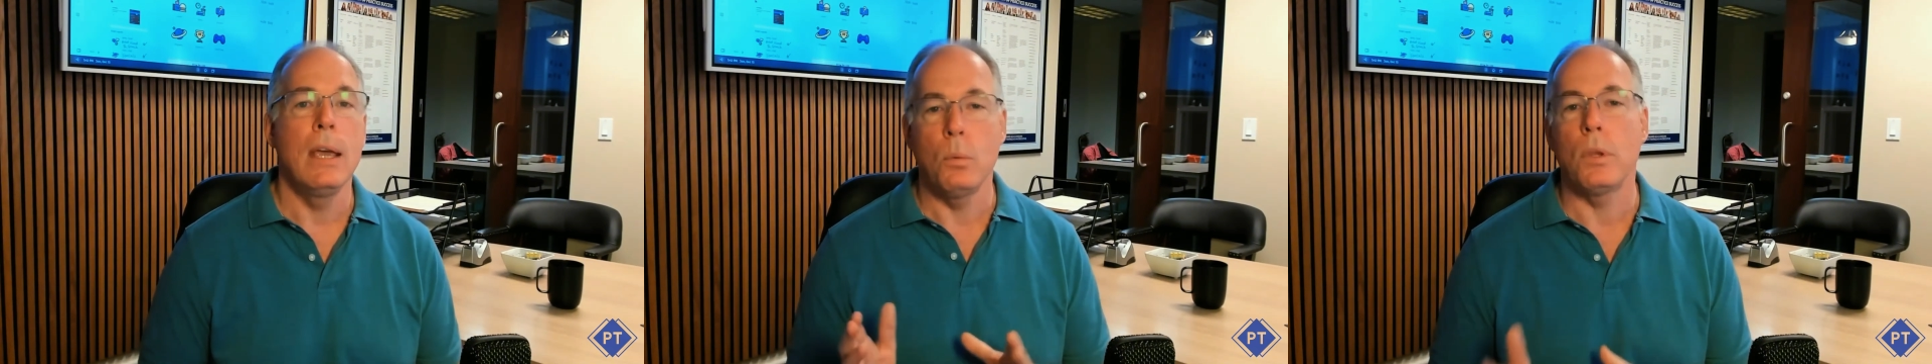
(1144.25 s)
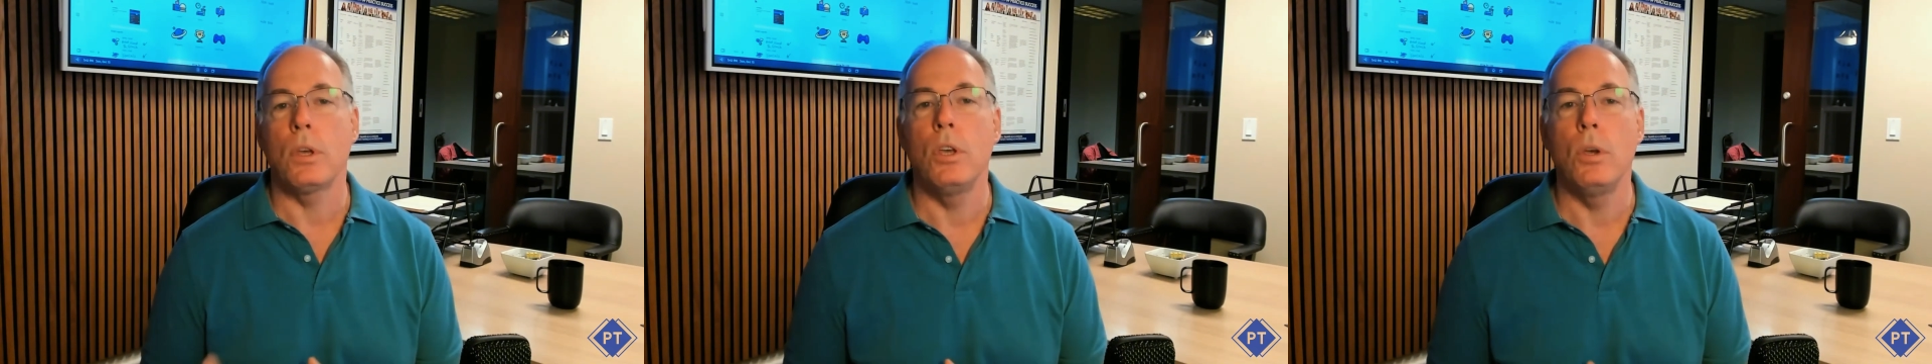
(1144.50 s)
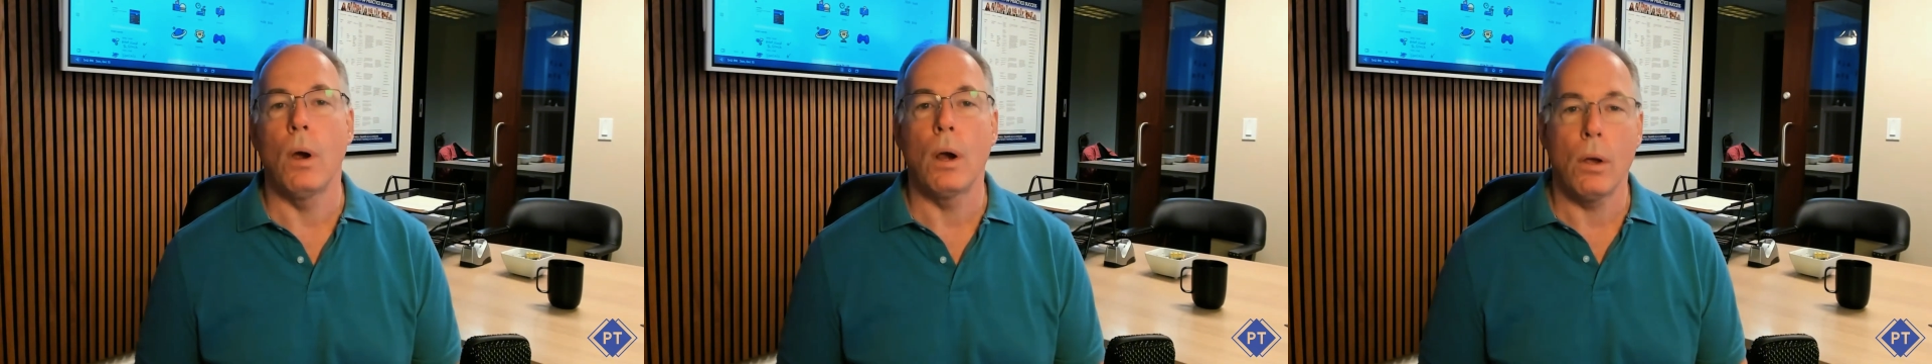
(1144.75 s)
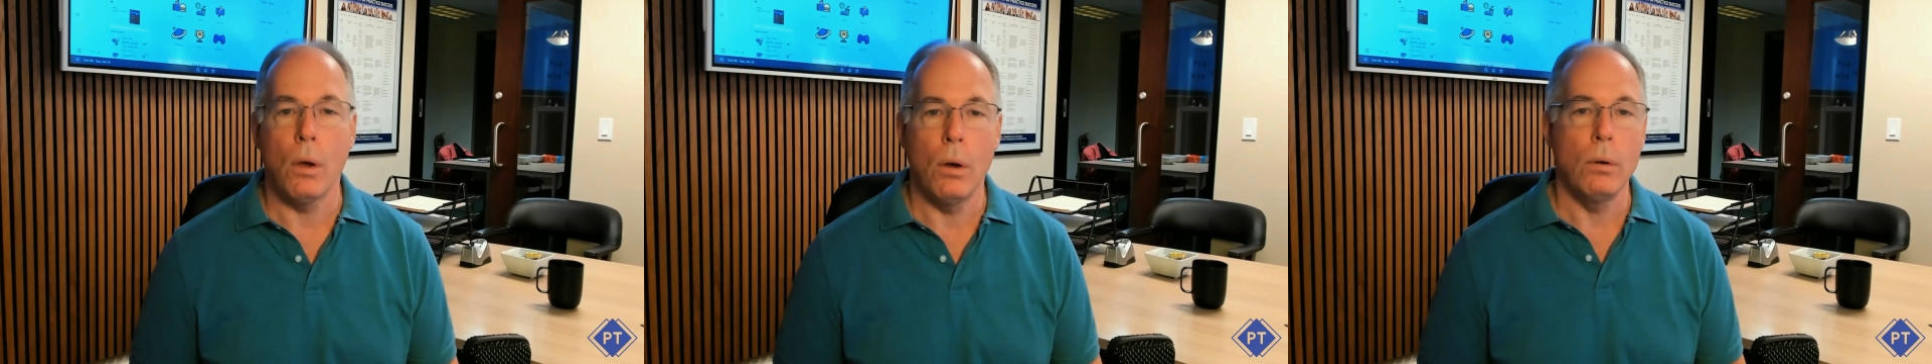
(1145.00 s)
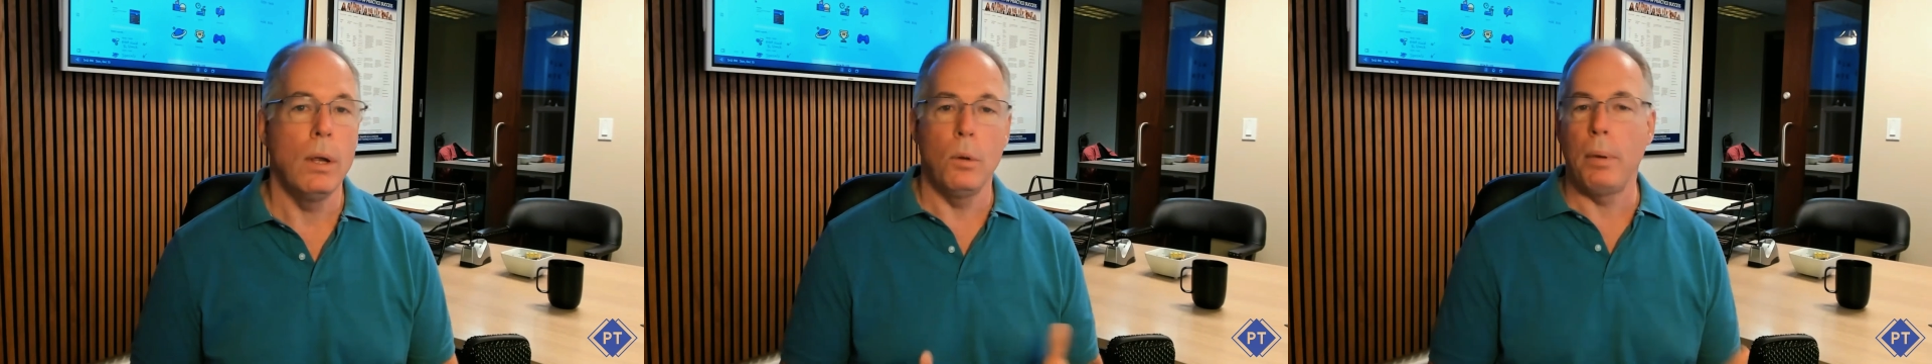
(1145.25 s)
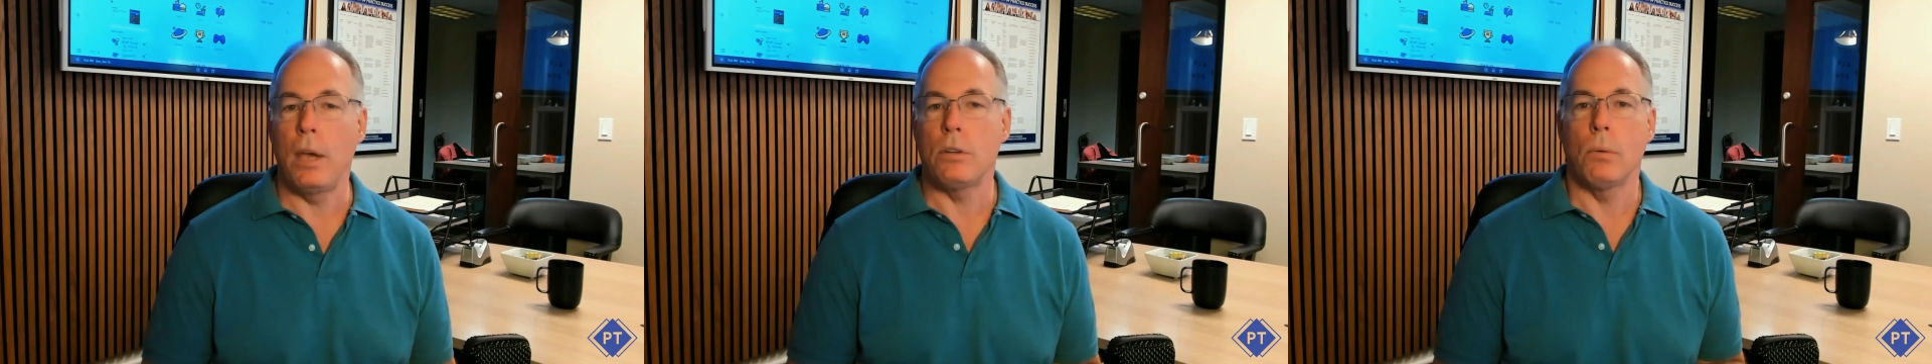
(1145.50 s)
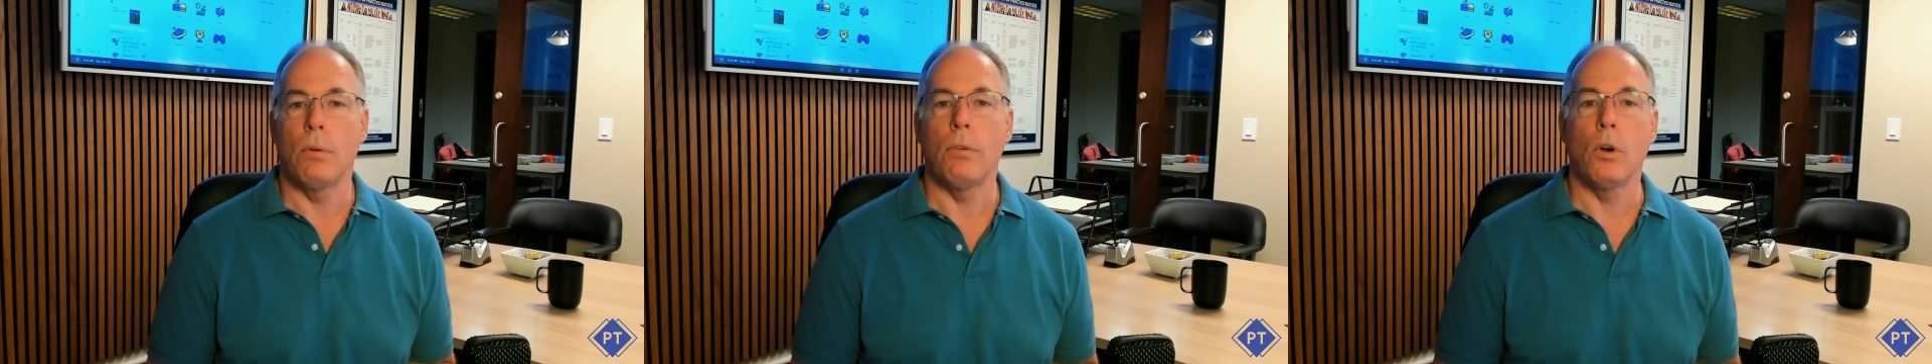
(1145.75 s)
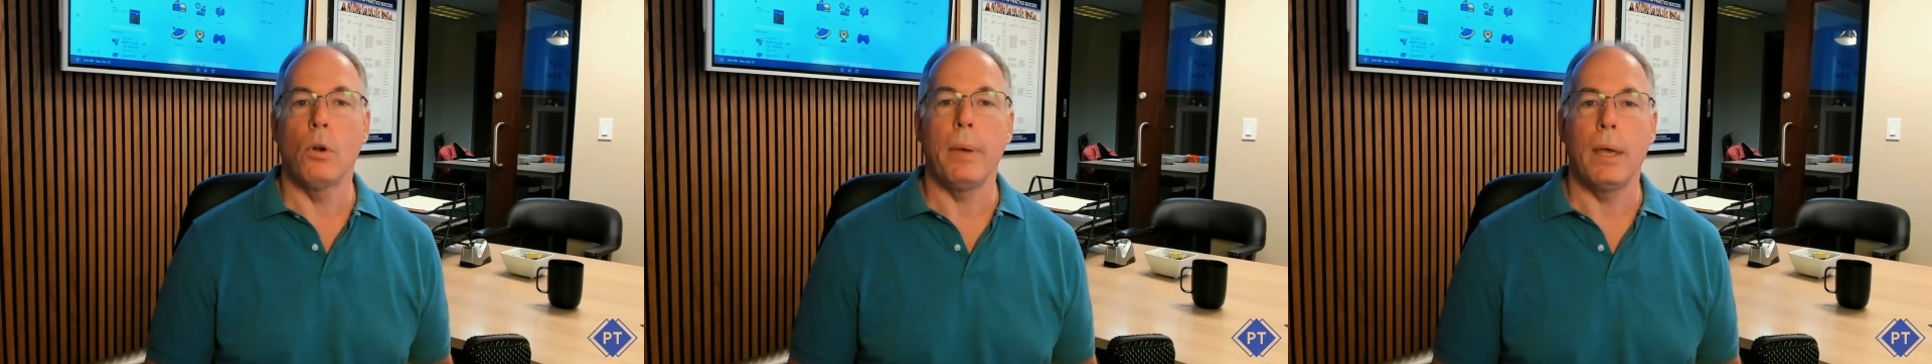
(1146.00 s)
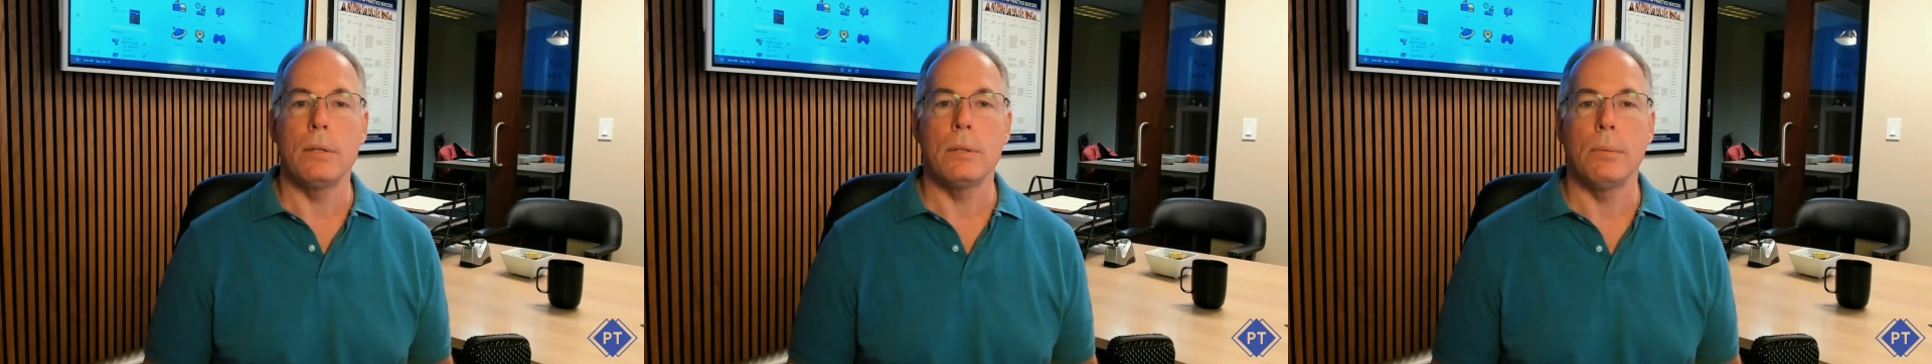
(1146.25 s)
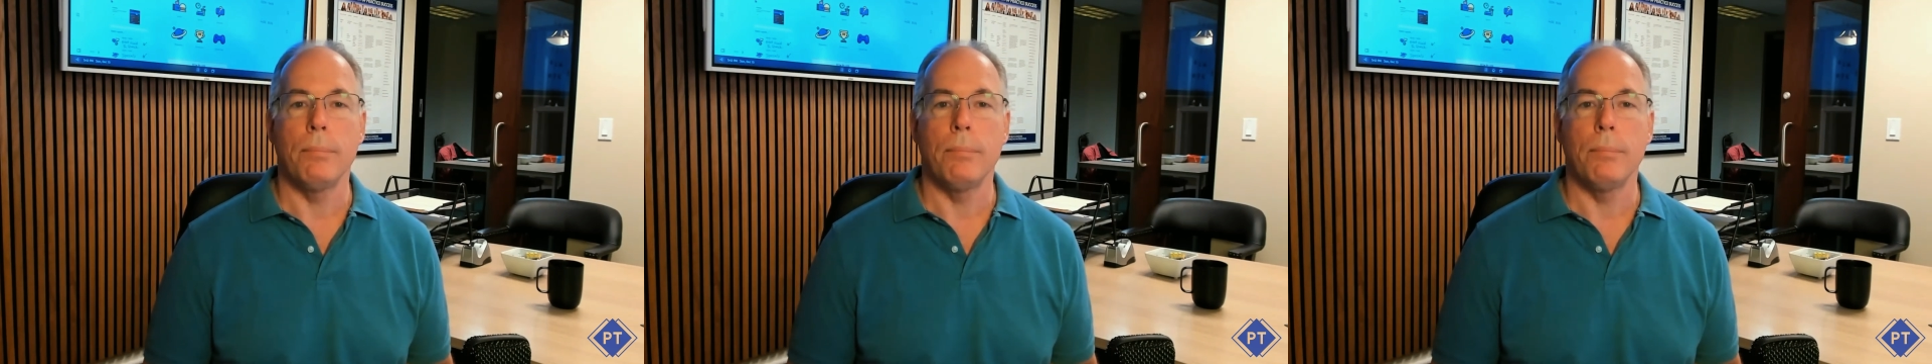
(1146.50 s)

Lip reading: is with a QR code to a patient referral page.